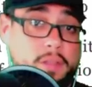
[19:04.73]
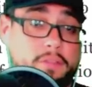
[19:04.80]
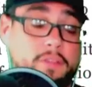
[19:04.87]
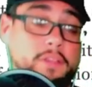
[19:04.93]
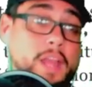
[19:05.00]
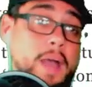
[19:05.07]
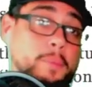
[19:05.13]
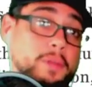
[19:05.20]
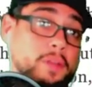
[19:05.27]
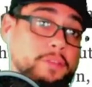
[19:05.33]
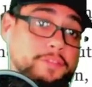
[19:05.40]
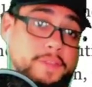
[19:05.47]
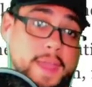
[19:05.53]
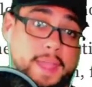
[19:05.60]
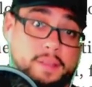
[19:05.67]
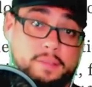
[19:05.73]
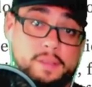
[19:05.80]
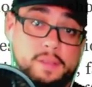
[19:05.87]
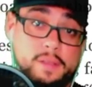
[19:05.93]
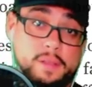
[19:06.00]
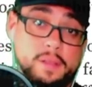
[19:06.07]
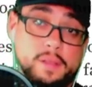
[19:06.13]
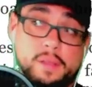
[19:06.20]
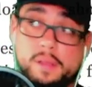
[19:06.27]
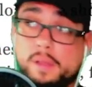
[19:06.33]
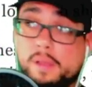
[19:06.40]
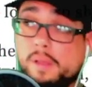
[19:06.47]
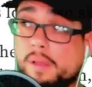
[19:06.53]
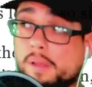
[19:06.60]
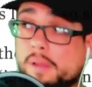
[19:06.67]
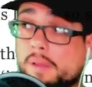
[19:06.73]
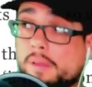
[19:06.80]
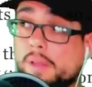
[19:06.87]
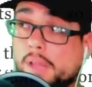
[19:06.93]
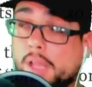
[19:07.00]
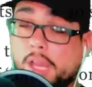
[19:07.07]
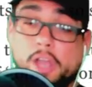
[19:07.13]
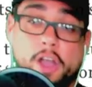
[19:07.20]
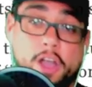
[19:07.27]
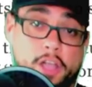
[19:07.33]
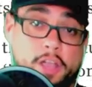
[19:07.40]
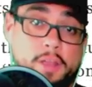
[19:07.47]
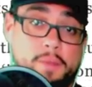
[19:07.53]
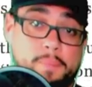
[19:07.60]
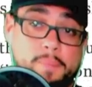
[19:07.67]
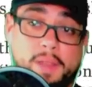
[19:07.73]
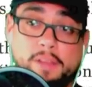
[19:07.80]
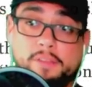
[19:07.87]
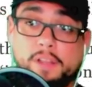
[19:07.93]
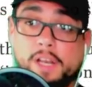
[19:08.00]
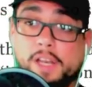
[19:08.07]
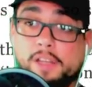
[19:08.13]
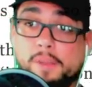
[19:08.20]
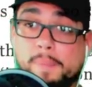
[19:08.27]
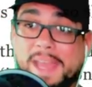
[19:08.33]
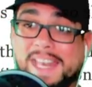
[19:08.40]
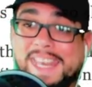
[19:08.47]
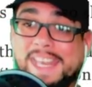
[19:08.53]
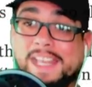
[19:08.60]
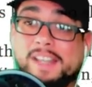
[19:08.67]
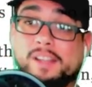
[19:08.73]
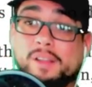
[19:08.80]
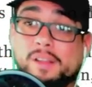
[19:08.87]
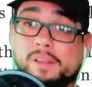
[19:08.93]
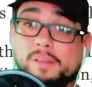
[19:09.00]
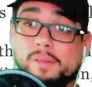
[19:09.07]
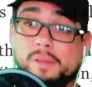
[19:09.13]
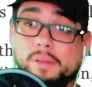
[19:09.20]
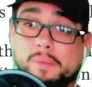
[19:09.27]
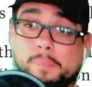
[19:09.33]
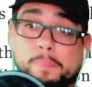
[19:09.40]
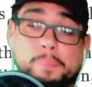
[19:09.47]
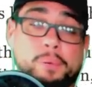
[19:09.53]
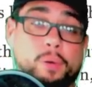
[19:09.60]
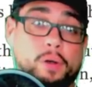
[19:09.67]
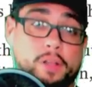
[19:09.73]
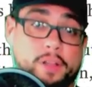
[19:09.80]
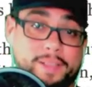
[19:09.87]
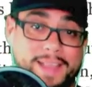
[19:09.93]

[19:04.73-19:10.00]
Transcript: it's a domino effect. They are basically demanding poor